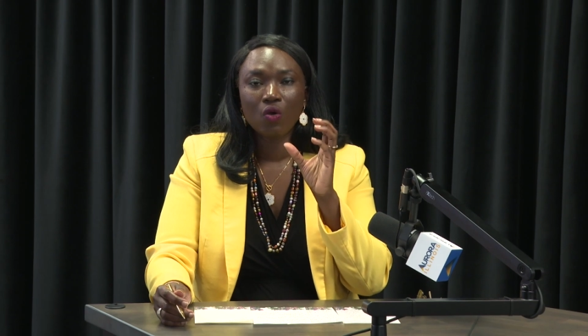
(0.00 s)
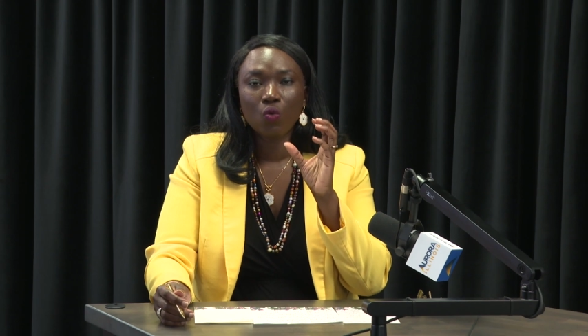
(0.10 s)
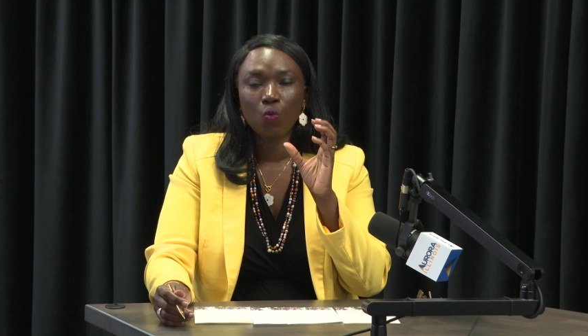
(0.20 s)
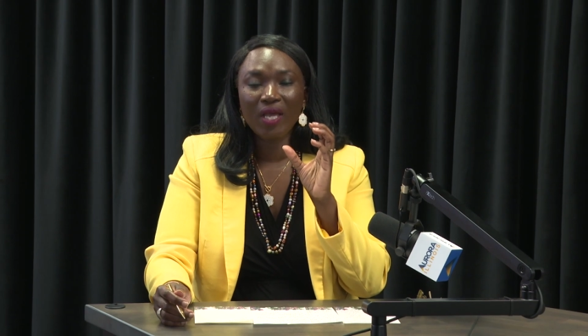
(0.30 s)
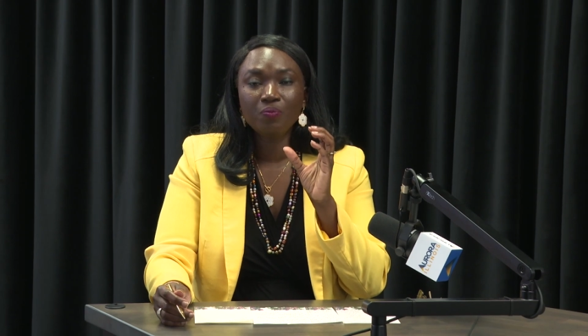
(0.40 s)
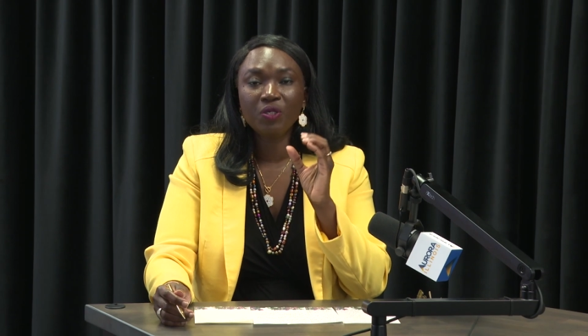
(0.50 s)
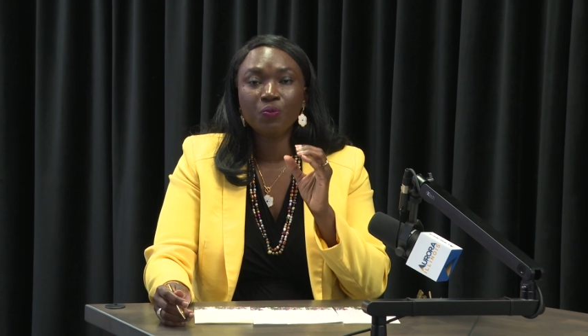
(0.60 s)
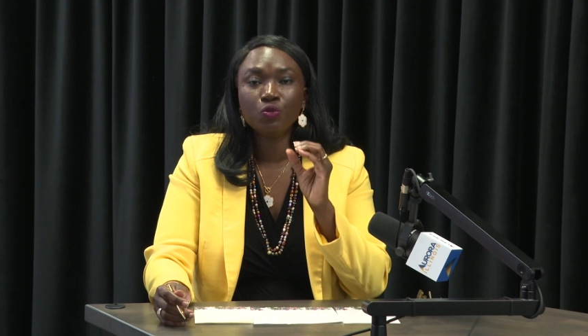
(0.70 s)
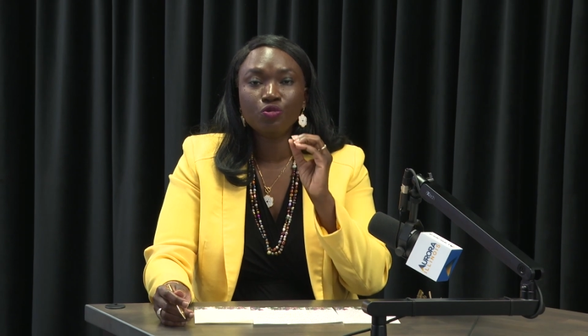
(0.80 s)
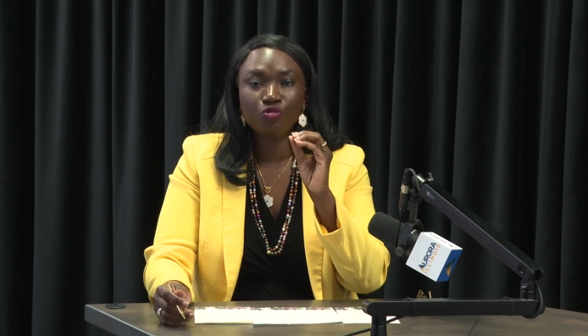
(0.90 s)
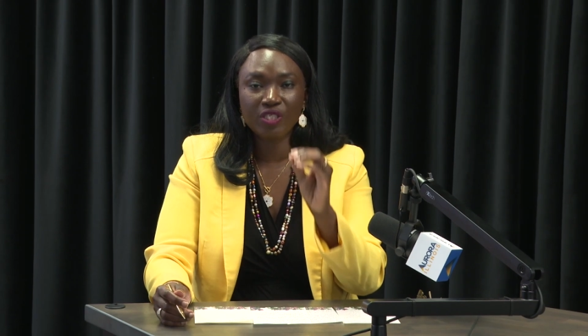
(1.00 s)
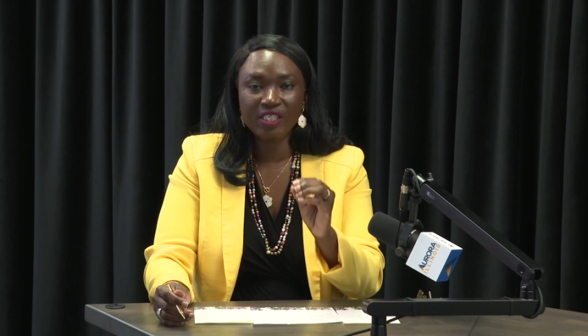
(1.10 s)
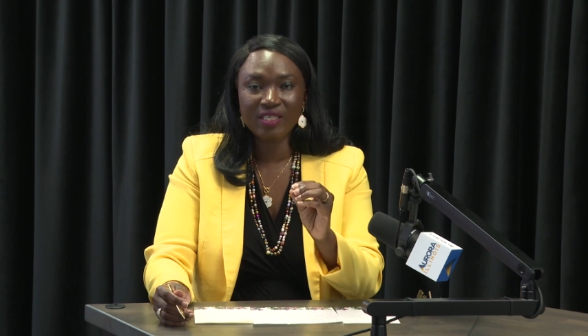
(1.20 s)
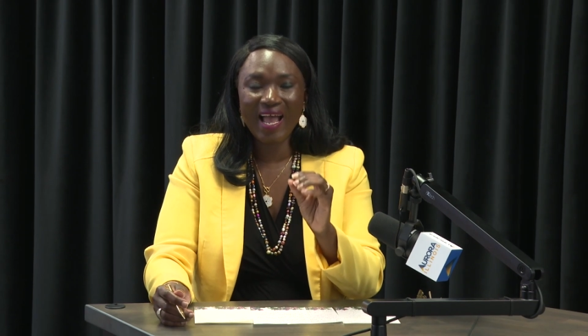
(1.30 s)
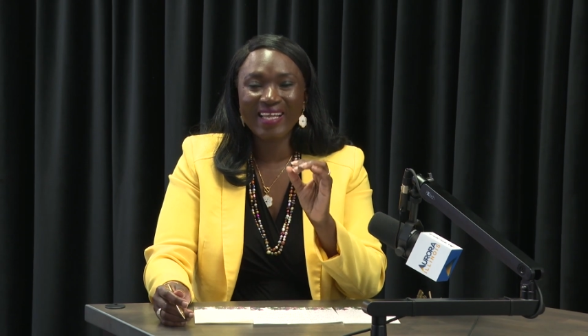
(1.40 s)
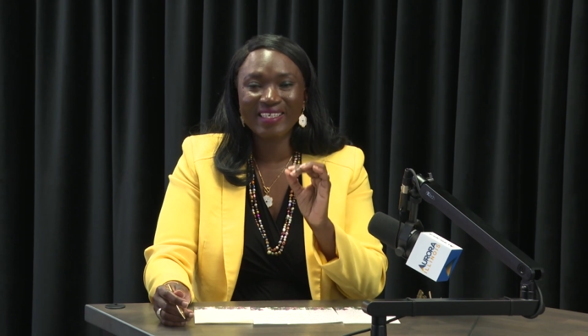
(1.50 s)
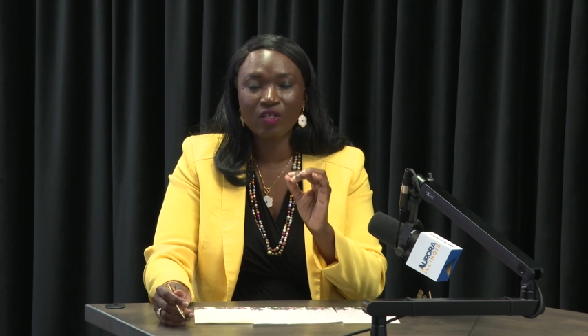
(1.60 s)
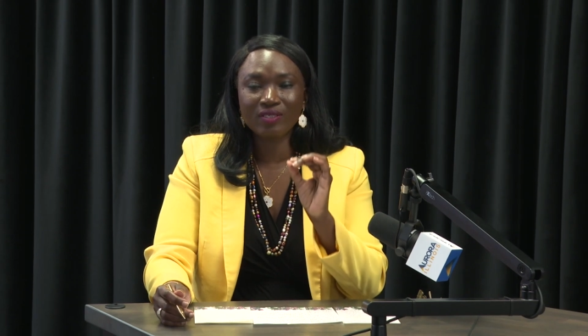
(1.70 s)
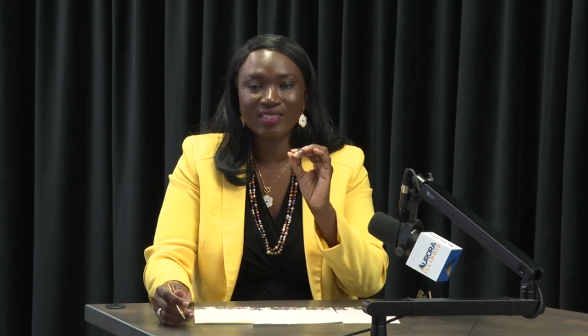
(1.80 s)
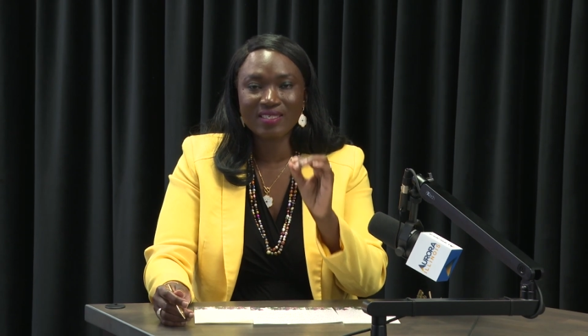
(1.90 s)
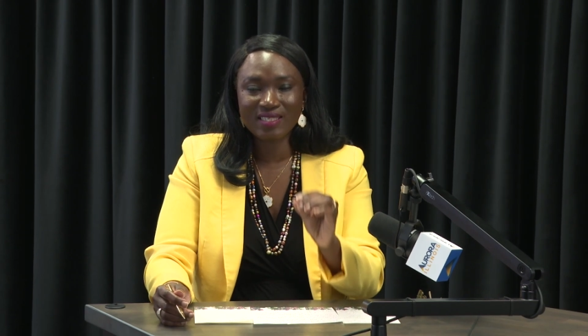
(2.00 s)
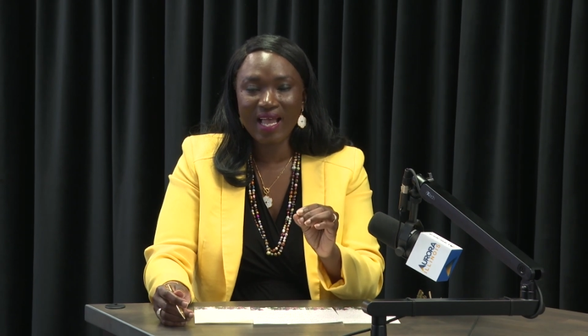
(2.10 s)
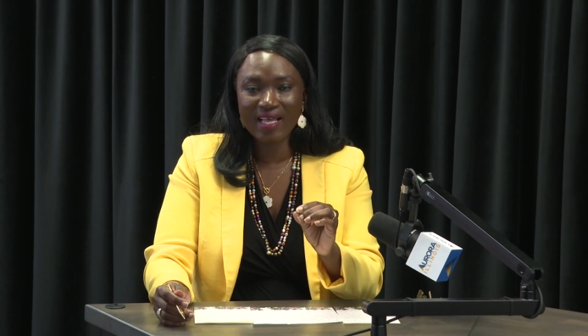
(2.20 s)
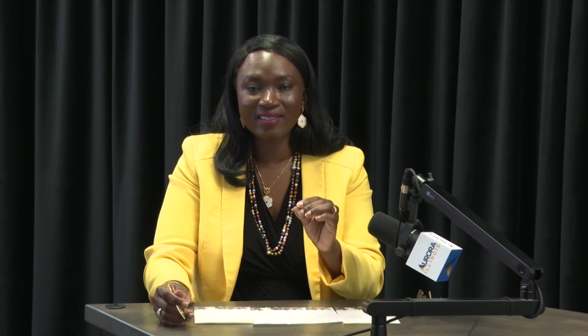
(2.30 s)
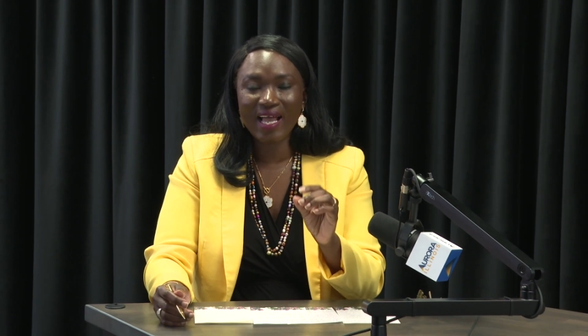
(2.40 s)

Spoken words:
when people read and they understand